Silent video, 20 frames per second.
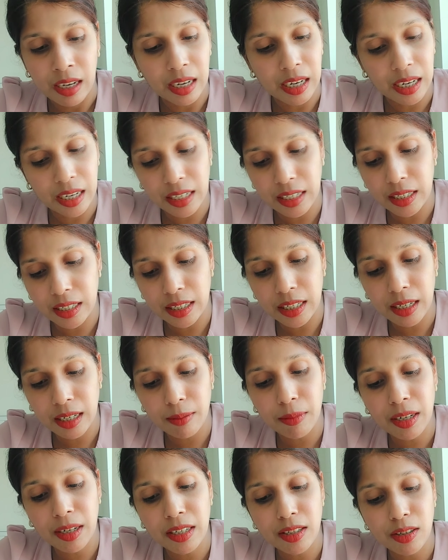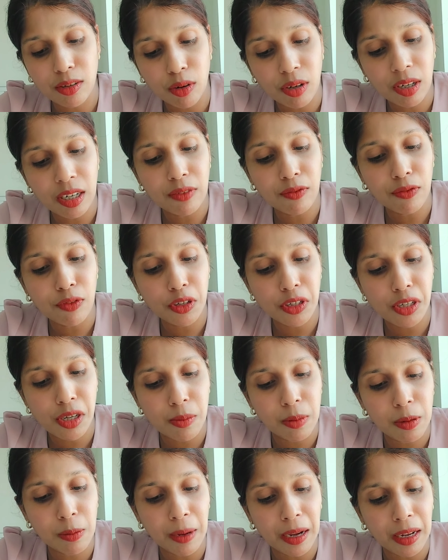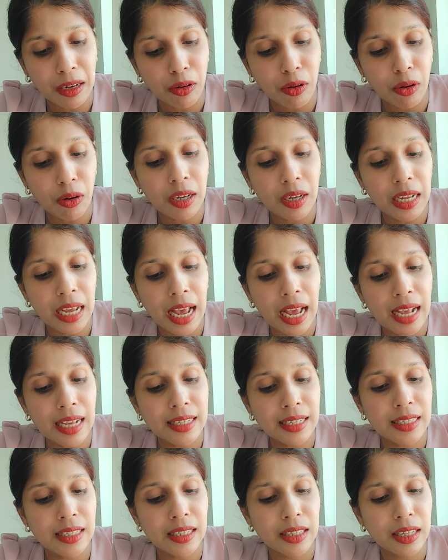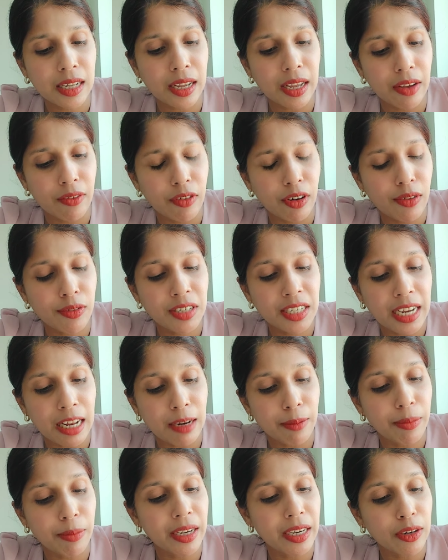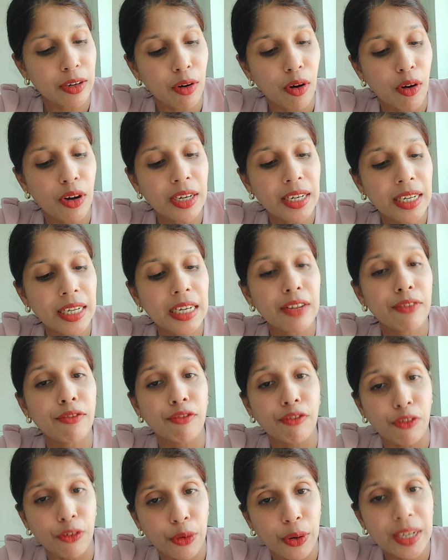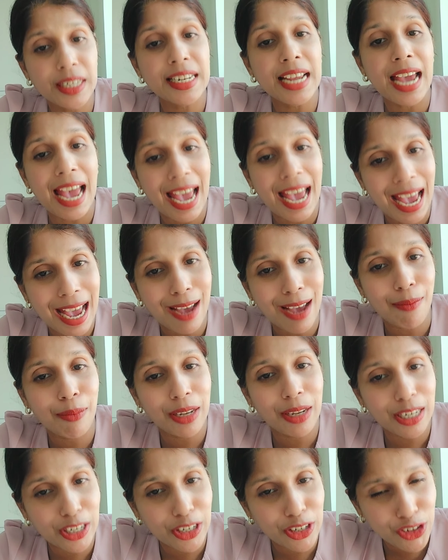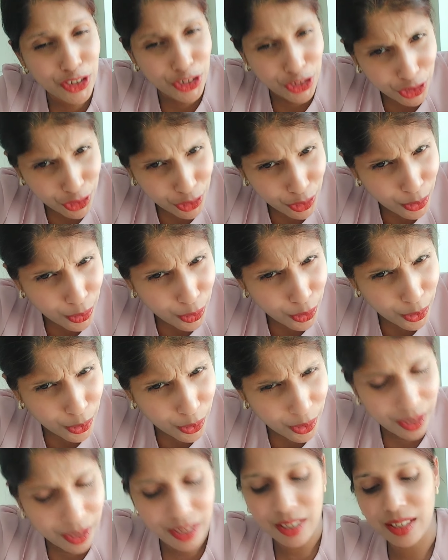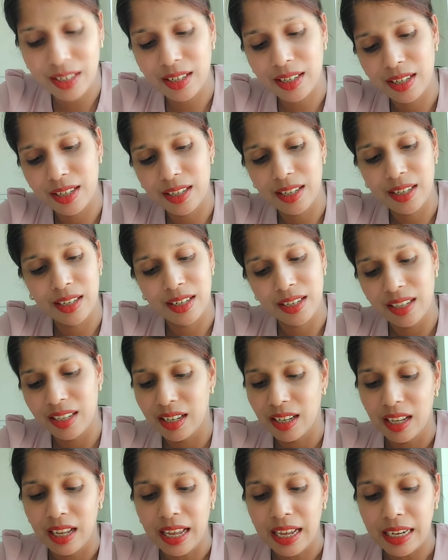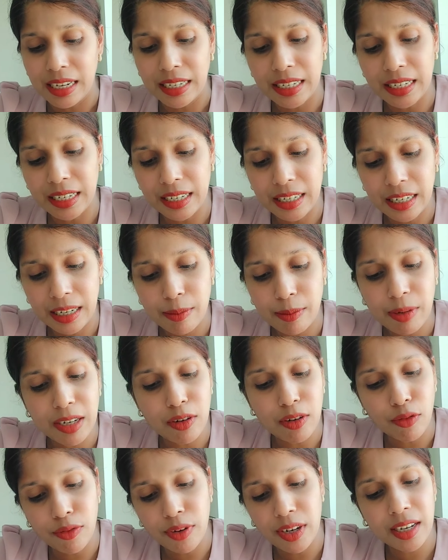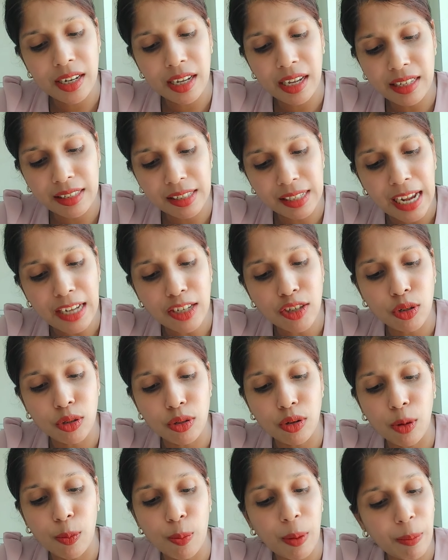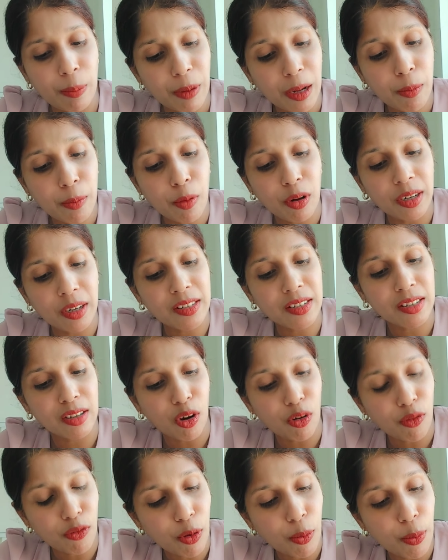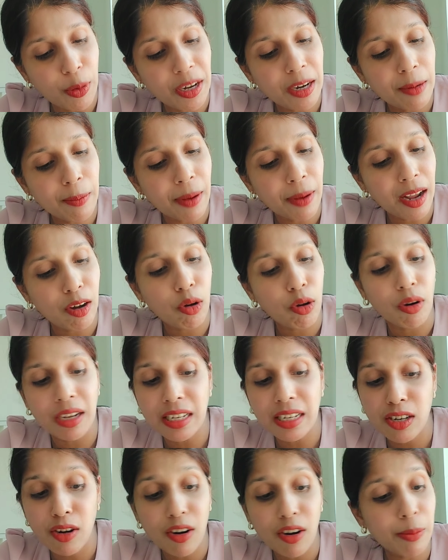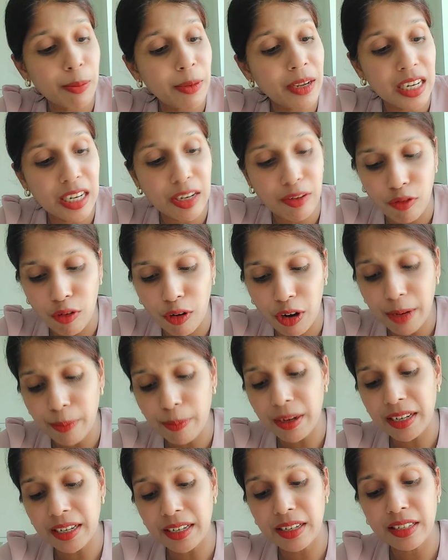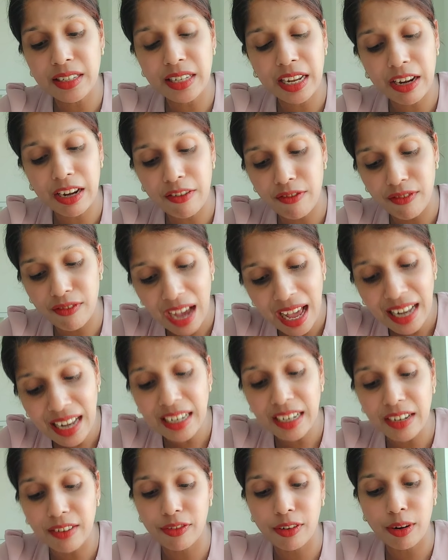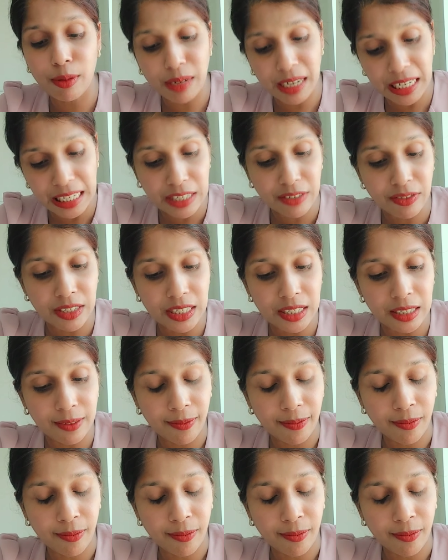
An agreement not enforceable by law, as in the above, shall be accordingly void ab initio. An agreement offending a statute or public policy or forbidden by law is not merely void, but it is invalid from nativity.